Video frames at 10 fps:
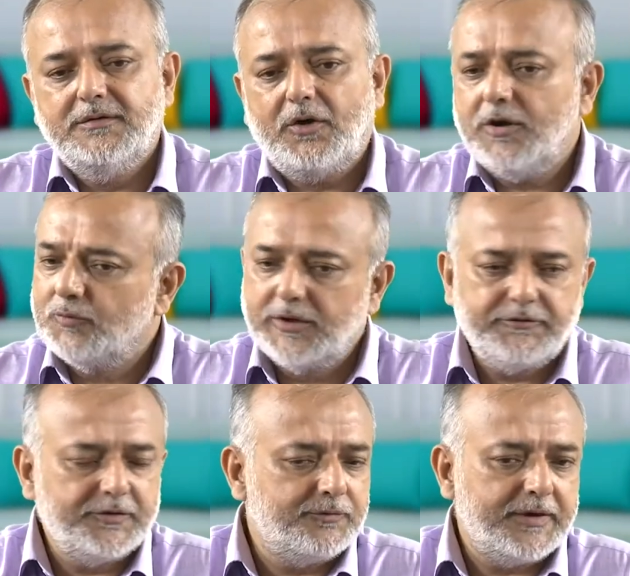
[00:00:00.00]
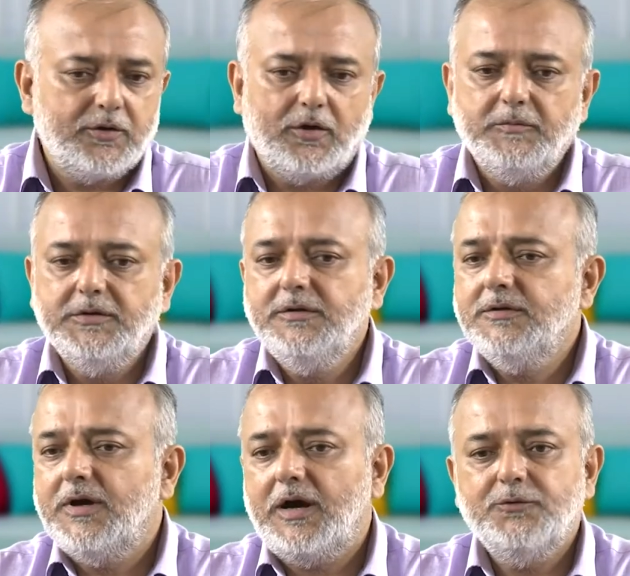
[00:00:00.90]
Automotives is very common,
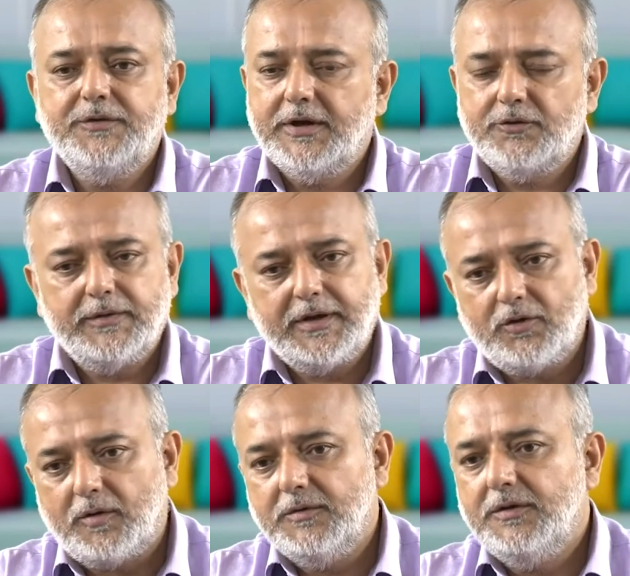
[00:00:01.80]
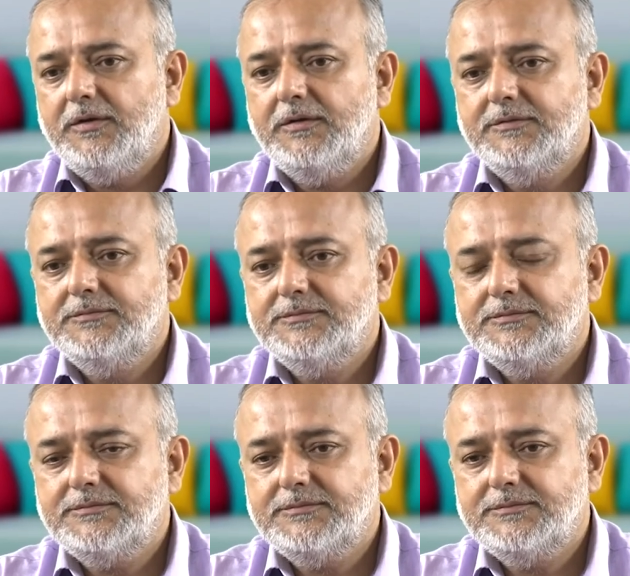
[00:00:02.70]
housing it is very common
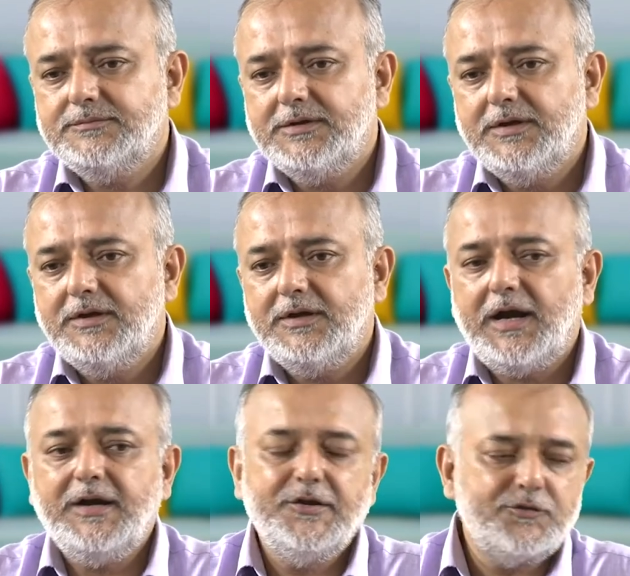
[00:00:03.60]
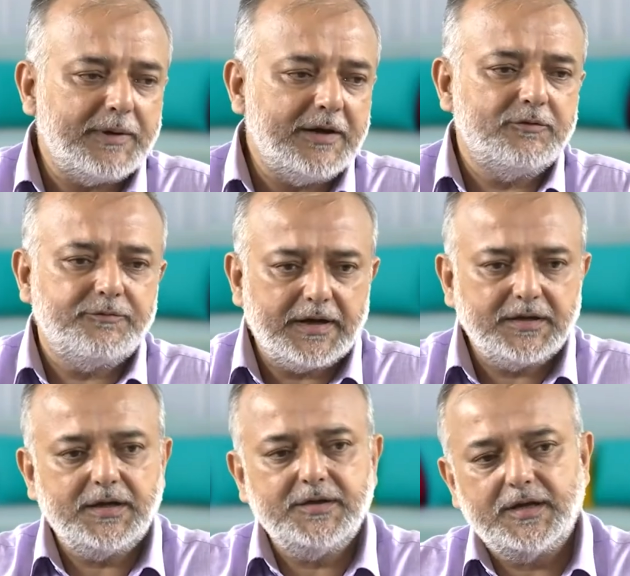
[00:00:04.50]
and despite of the fact
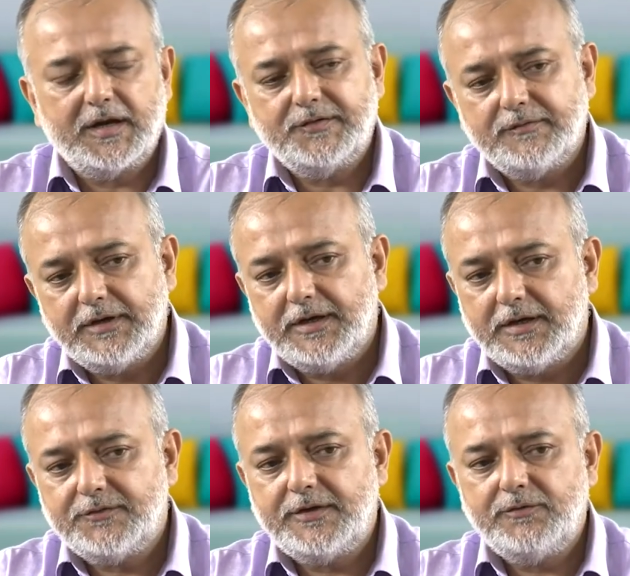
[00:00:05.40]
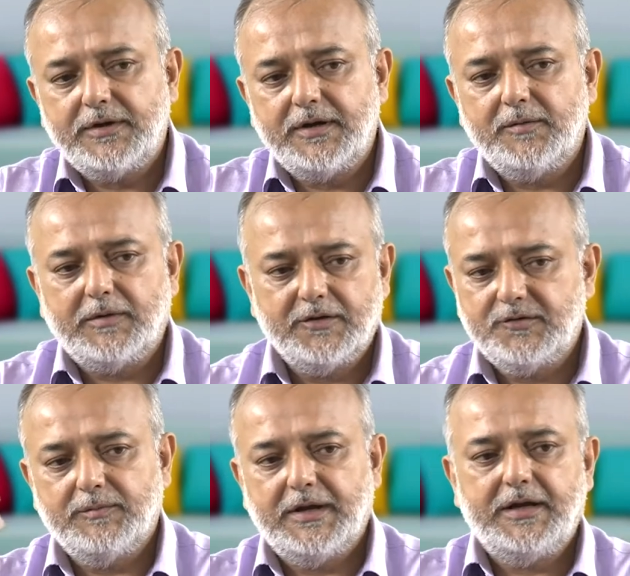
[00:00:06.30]
that there are several industries wherein demand and
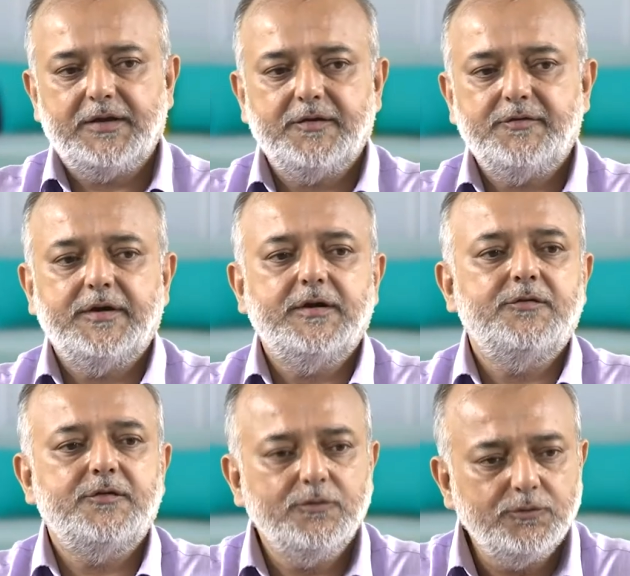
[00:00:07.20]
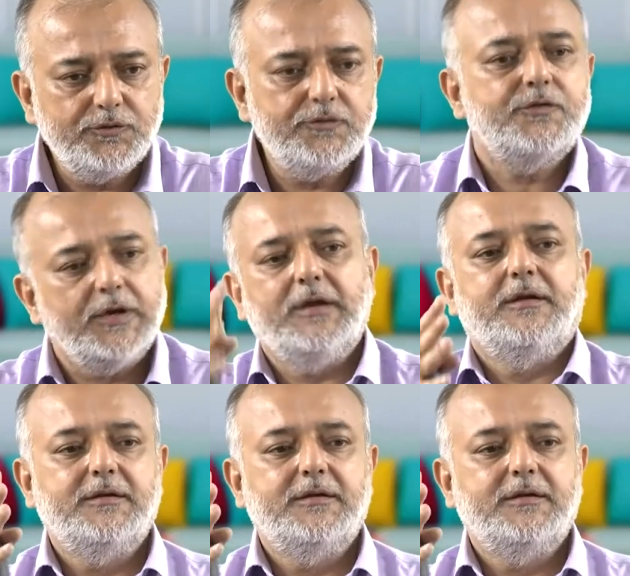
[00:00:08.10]
supply as I said is huge still